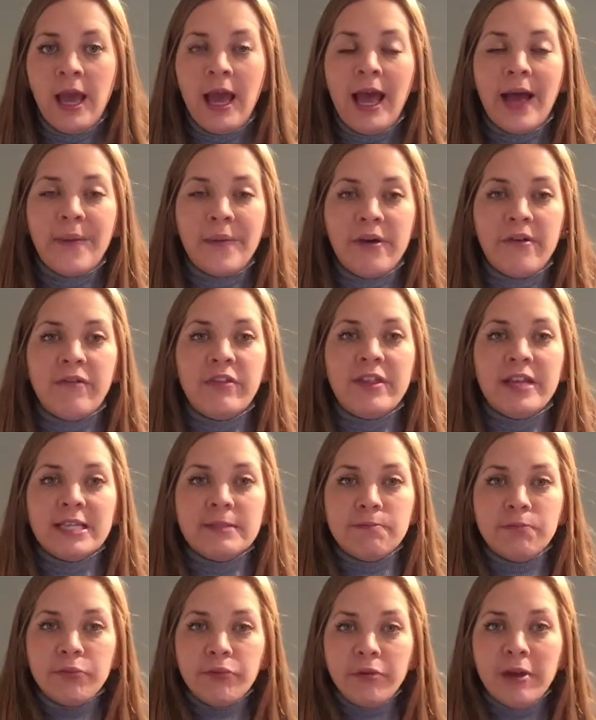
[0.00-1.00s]
However,
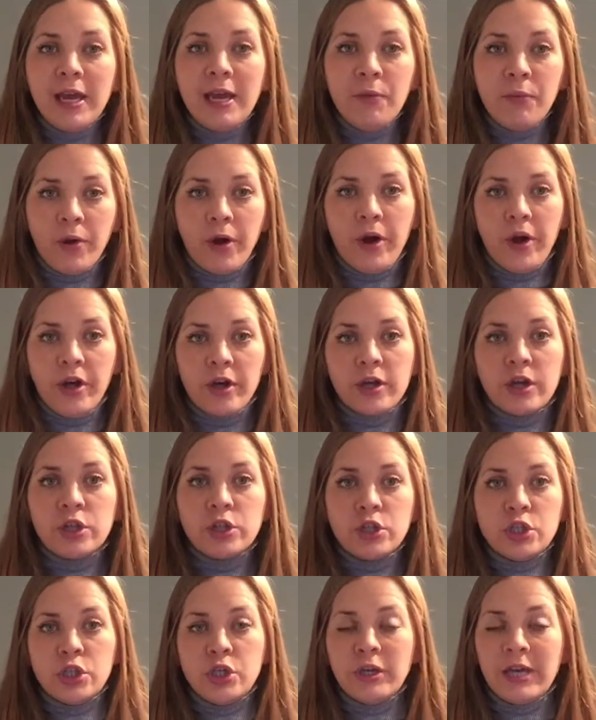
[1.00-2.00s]
there's
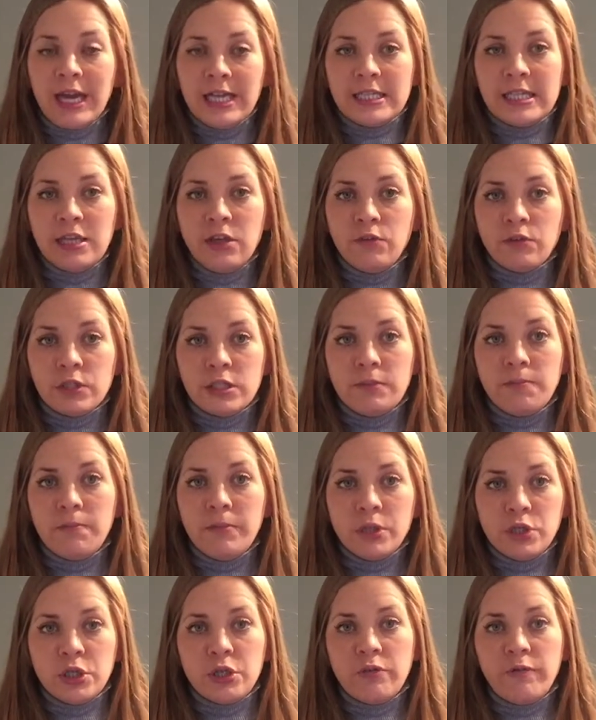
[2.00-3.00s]
pre-work to getting your
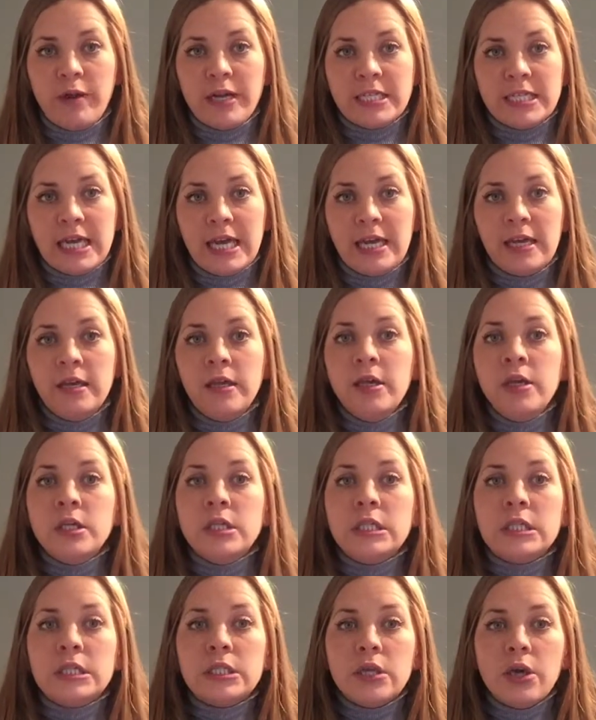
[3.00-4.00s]
submission ready.
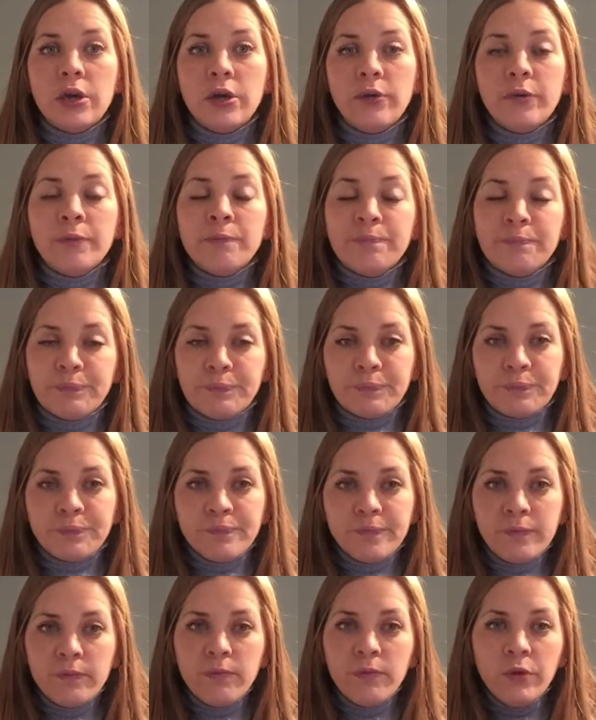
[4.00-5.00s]
So
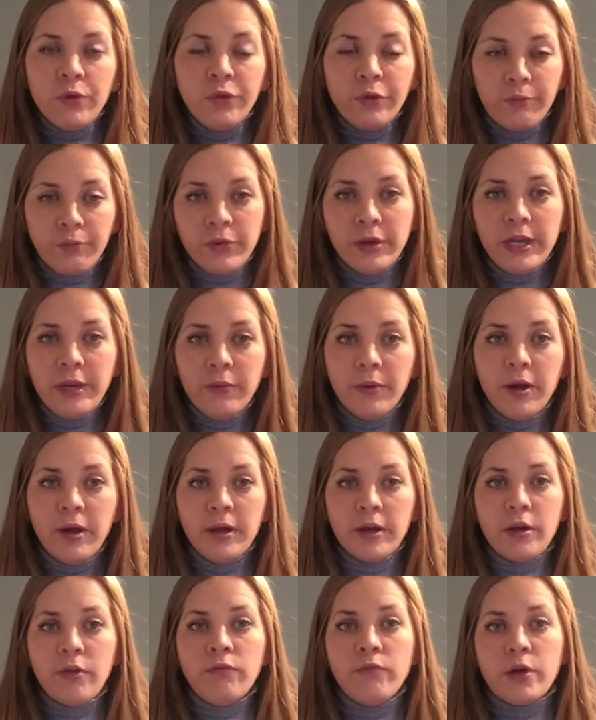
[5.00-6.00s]
the
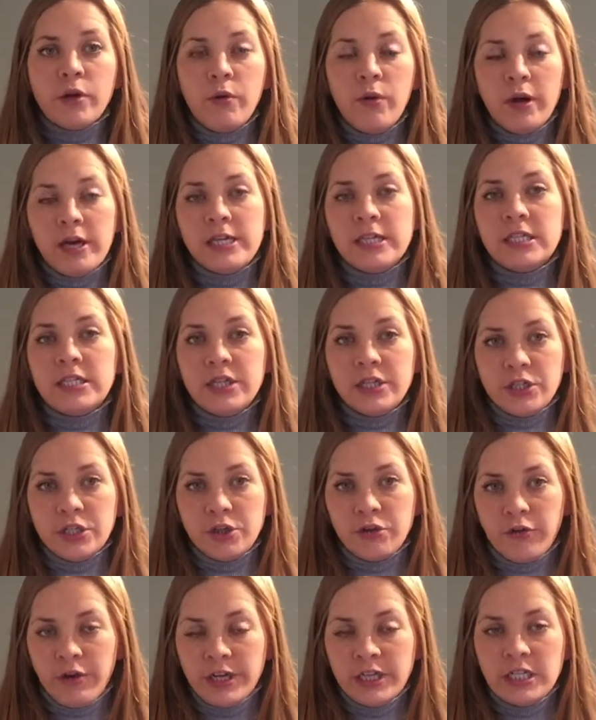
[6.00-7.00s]
pre-work requires
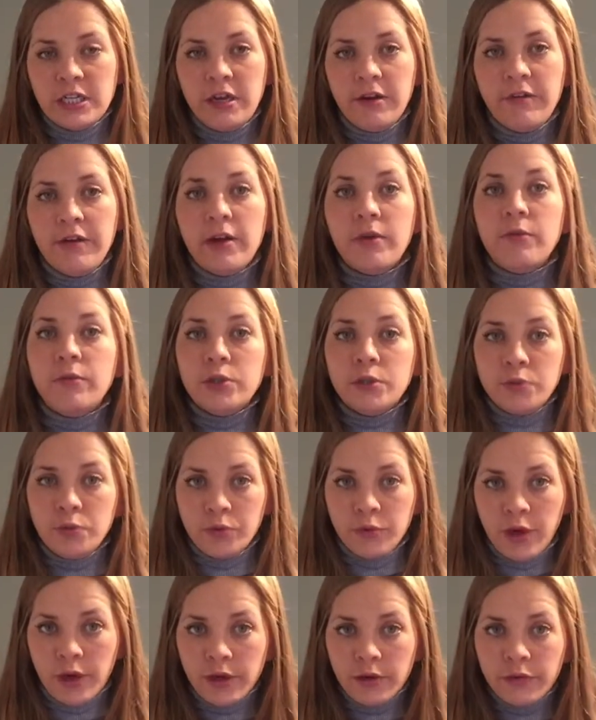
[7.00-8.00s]
certain criteria, which
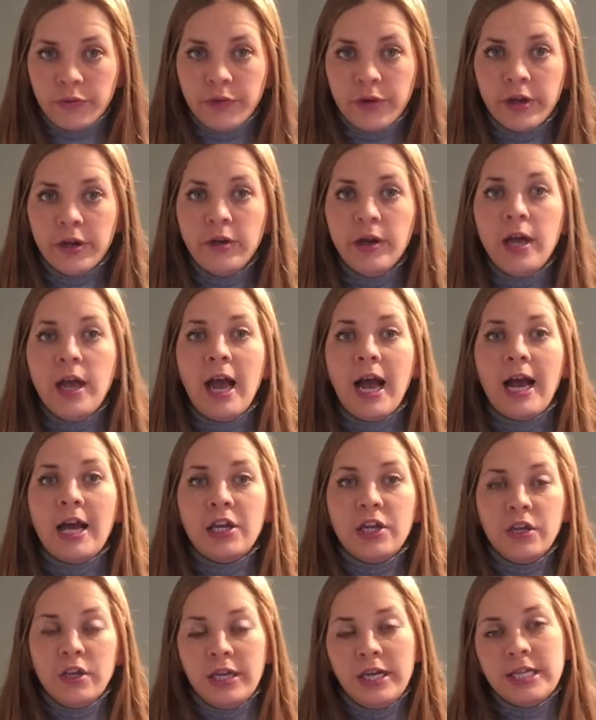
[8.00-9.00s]
we'll go through,
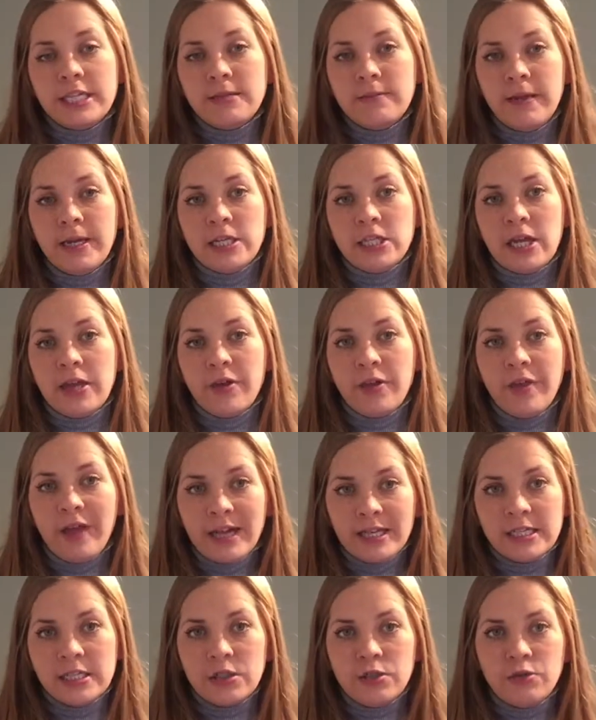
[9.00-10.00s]
and you need to make sure
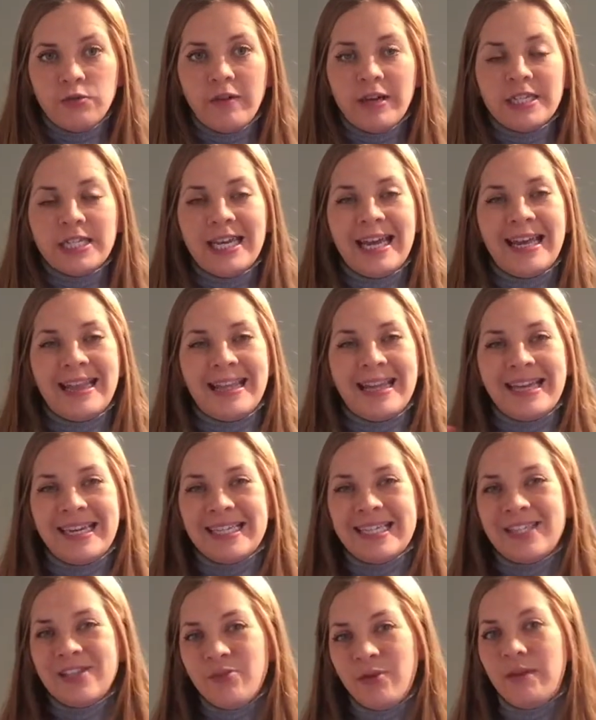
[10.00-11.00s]
that is all ready, and then
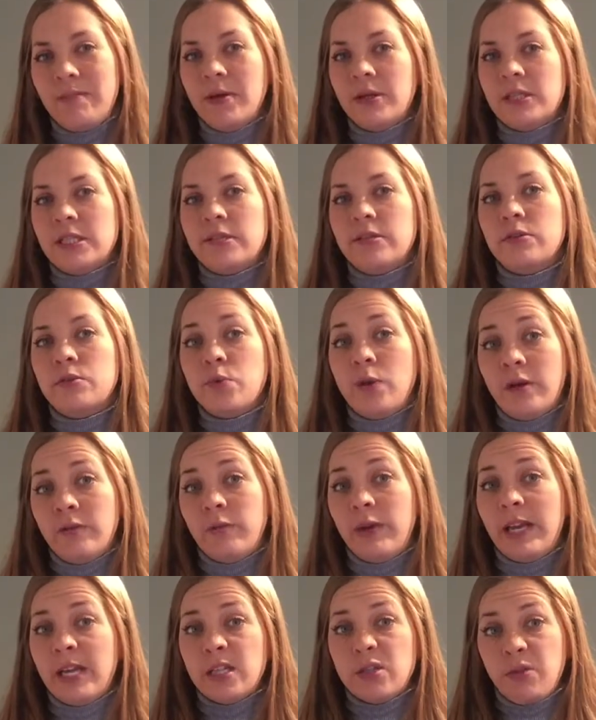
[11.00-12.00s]
it's 3 months, 12
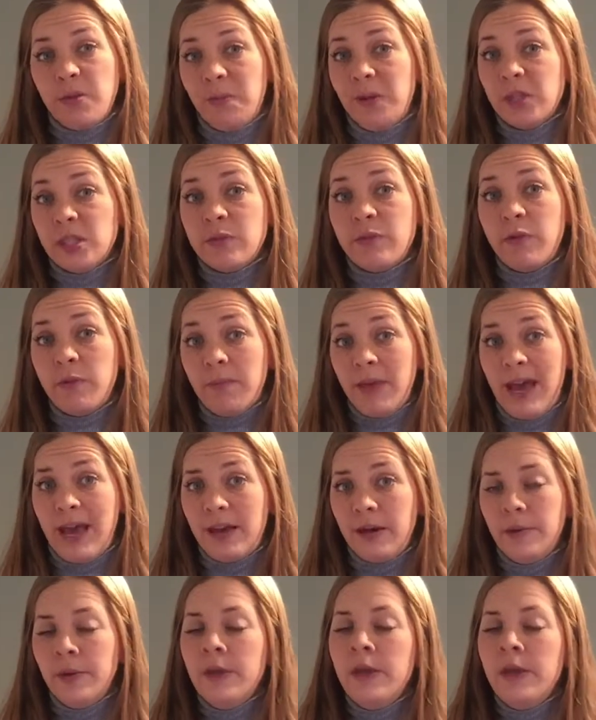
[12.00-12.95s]
weeks, 3 months from then.